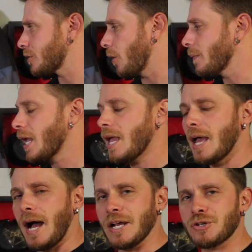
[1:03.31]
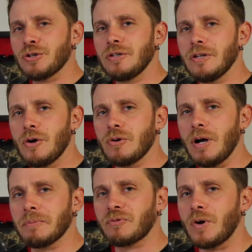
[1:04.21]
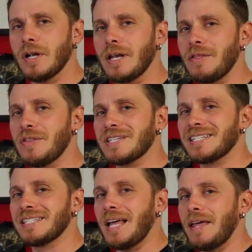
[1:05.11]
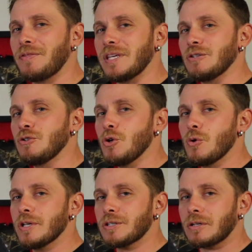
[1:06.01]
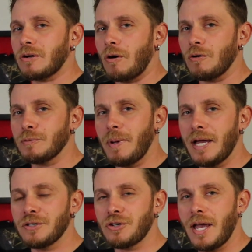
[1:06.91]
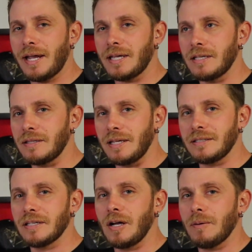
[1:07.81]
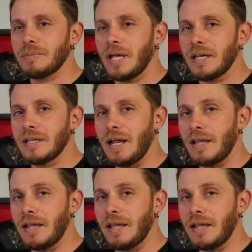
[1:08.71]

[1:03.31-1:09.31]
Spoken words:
So I should note up front, this is not the newest Carlsbad jacket. They did update it.